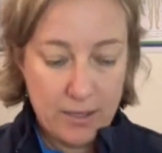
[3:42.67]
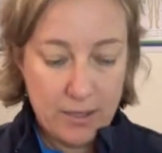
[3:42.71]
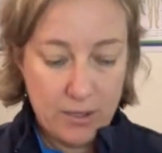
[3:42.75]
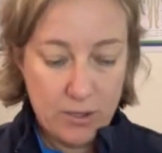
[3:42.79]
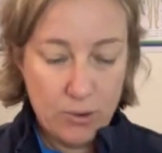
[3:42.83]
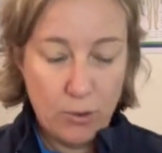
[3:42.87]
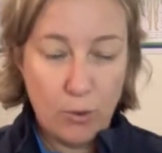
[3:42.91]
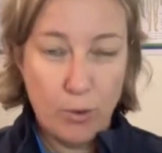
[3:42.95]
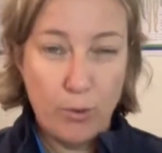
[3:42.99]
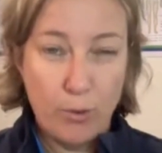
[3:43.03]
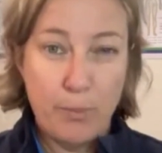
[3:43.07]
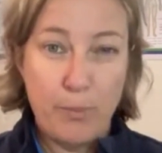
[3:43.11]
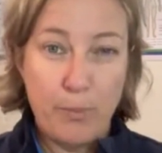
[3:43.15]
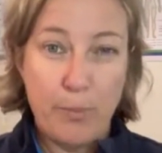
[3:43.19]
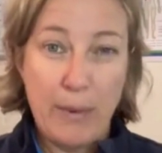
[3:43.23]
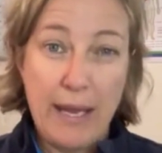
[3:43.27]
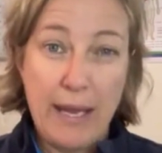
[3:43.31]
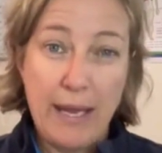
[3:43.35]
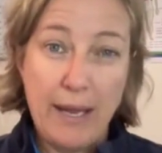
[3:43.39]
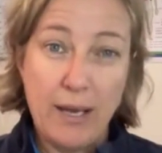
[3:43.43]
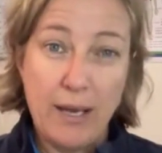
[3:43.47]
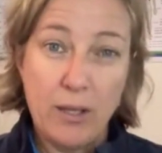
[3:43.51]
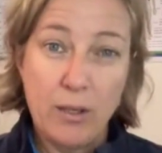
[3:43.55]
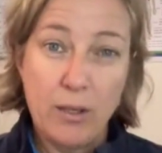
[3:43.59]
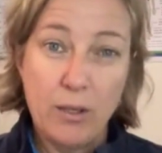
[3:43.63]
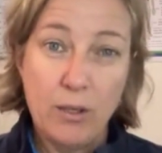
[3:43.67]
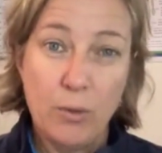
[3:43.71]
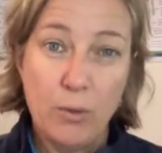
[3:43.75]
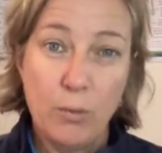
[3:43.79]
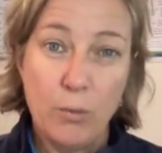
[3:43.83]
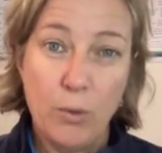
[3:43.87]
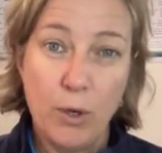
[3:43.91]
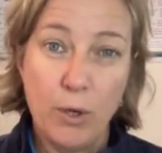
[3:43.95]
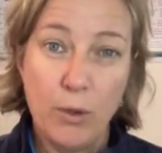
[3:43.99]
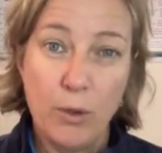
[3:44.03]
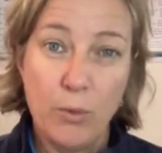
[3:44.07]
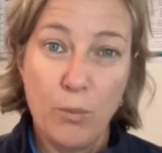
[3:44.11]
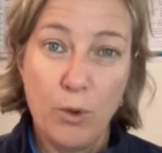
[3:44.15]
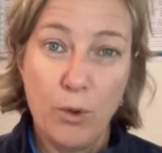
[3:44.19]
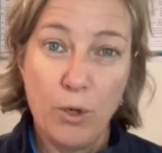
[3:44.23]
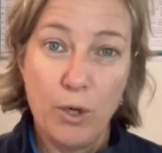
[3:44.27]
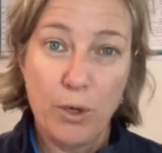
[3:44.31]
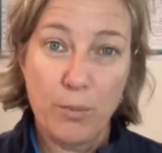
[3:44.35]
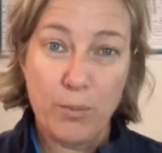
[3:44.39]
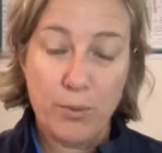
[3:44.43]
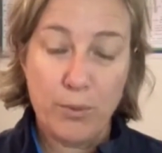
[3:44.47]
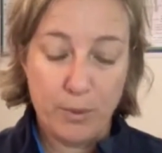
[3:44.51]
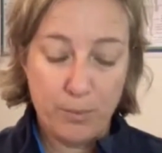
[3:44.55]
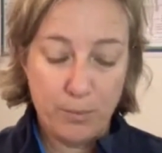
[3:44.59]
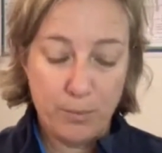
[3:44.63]
Your bowel won't
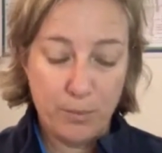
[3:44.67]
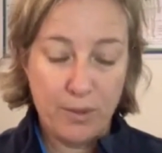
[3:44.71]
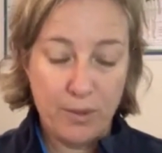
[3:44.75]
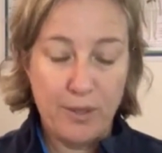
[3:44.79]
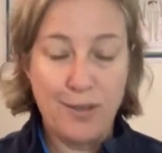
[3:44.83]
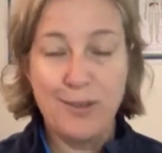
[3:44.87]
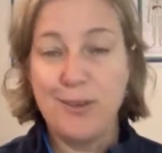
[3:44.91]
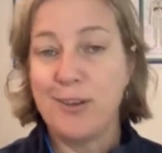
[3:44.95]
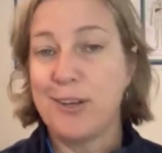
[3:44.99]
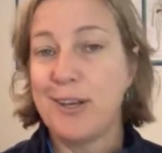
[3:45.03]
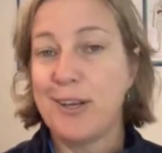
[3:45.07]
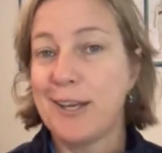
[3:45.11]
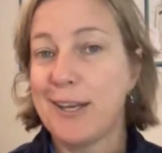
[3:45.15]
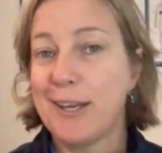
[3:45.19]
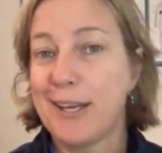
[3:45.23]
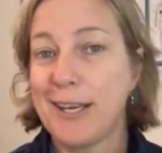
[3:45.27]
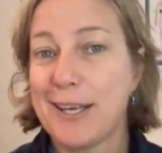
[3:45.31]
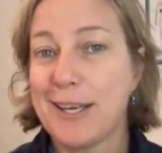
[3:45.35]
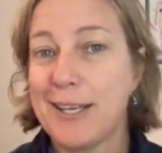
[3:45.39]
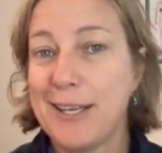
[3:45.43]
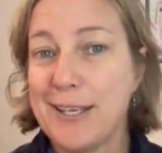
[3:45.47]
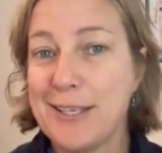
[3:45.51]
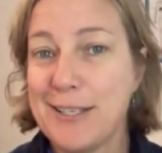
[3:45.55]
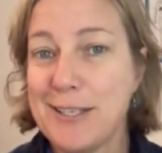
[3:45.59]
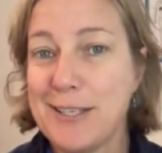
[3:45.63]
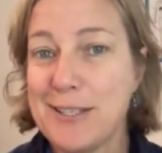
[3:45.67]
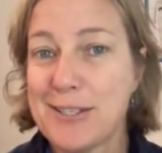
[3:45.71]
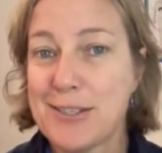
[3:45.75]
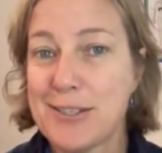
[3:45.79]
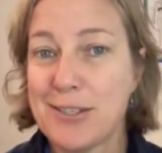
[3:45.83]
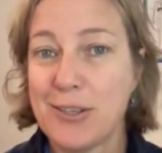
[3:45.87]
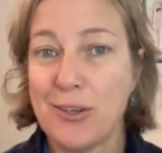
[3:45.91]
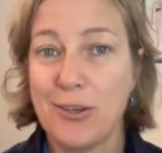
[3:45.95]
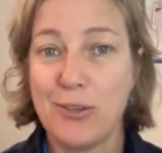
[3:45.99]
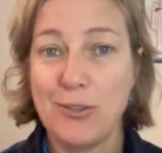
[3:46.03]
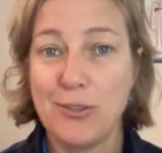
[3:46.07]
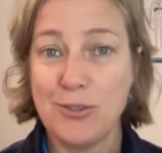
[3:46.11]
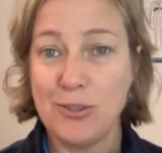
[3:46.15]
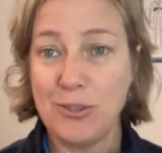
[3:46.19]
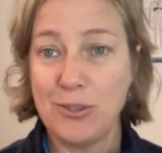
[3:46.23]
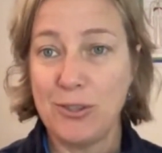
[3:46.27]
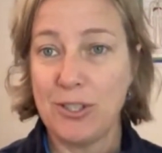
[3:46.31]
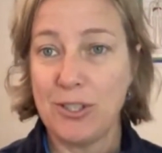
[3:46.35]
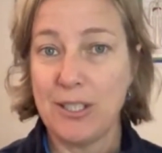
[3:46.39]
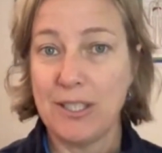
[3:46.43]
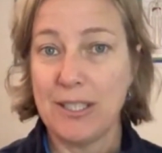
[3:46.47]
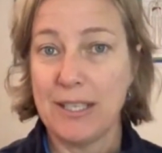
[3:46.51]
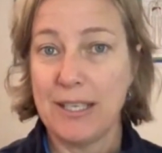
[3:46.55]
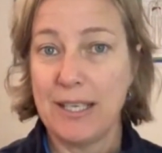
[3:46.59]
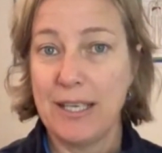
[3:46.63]
work properly. You can get kidney stones, you
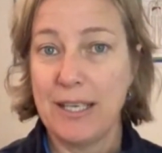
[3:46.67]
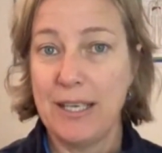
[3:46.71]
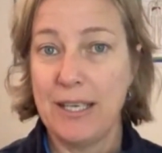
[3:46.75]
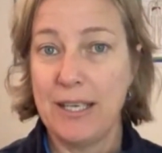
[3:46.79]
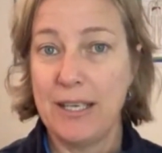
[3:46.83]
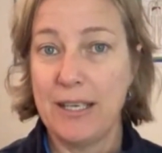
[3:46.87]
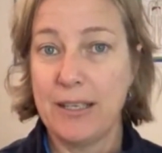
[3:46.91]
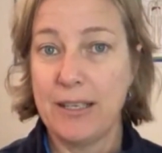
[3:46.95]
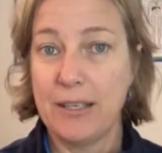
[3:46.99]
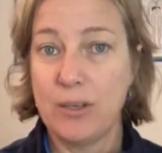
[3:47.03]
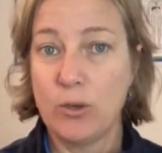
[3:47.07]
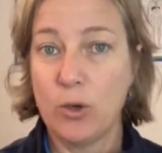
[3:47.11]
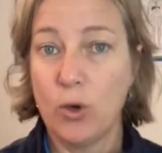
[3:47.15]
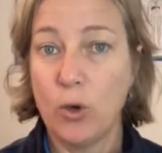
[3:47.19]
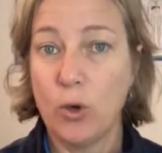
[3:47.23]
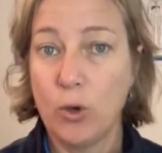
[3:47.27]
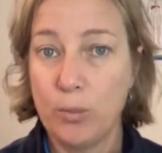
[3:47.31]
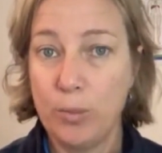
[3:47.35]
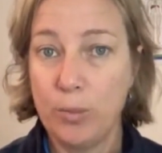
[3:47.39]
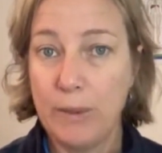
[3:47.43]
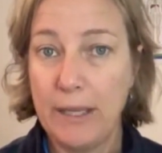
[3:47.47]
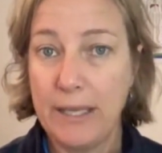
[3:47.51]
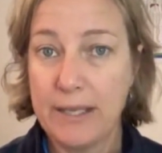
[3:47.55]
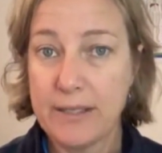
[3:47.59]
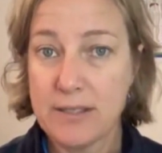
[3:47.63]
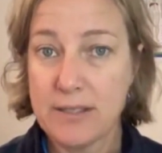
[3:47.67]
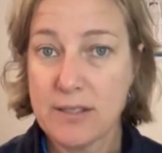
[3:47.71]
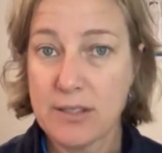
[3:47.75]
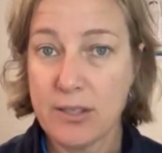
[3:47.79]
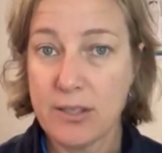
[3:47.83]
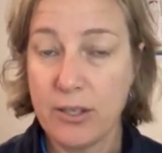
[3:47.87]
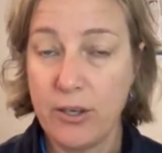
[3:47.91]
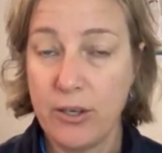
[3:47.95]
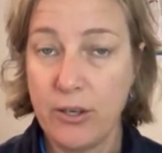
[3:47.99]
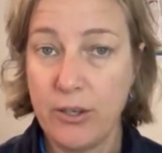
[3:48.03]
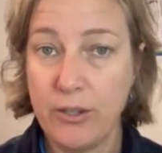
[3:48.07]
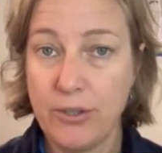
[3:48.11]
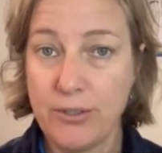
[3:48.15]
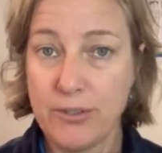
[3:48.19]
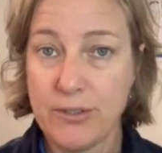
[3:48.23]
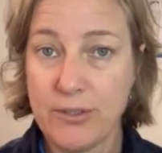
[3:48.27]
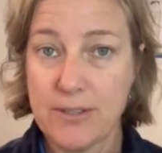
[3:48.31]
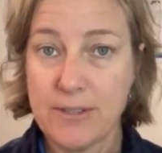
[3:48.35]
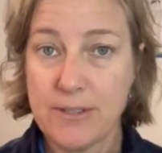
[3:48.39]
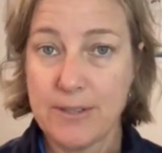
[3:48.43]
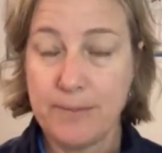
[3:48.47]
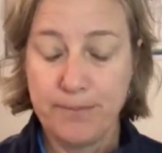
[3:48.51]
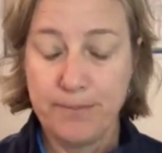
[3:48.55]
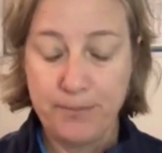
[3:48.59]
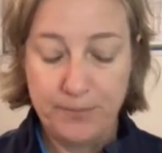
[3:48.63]
can get gallbladder
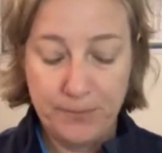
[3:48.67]
stones,